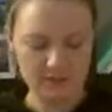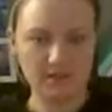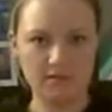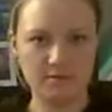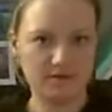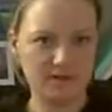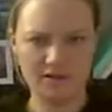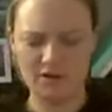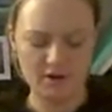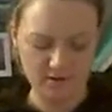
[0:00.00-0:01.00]
team in
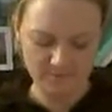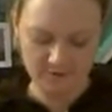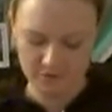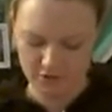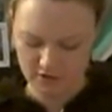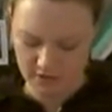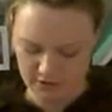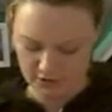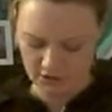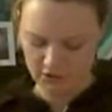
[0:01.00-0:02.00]
kindergarten and first grade
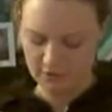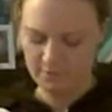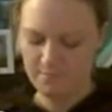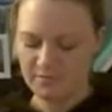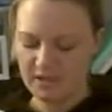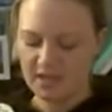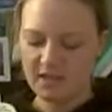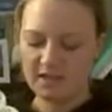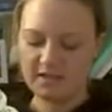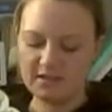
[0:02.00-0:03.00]
used to do.
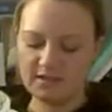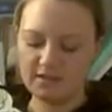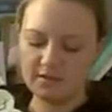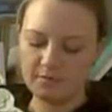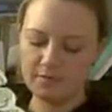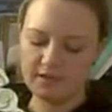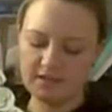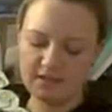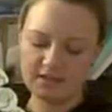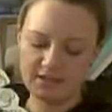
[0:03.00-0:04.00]
This
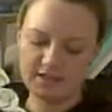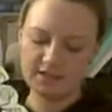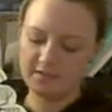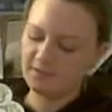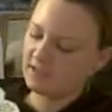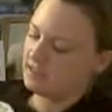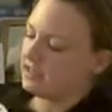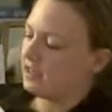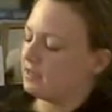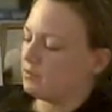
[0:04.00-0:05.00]
piece gets stuffed
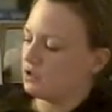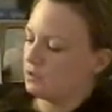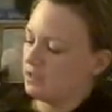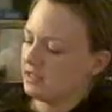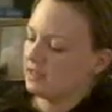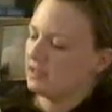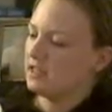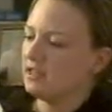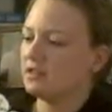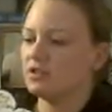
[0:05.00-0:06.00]
inside in between.
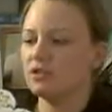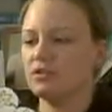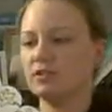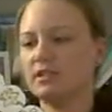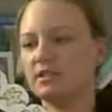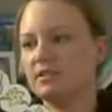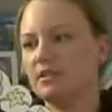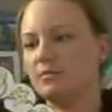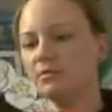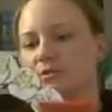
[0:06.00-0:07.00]
The children
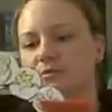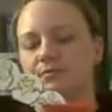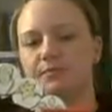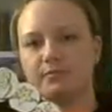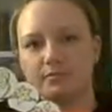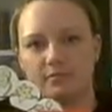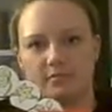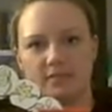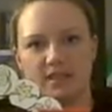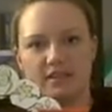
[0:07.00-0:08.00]
assemble
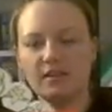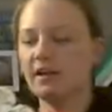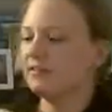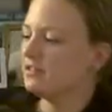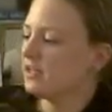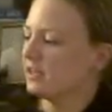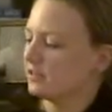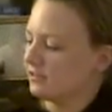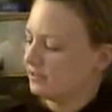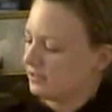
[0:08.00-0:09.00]
the life
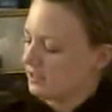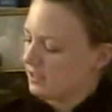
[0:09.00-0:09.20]
cycle.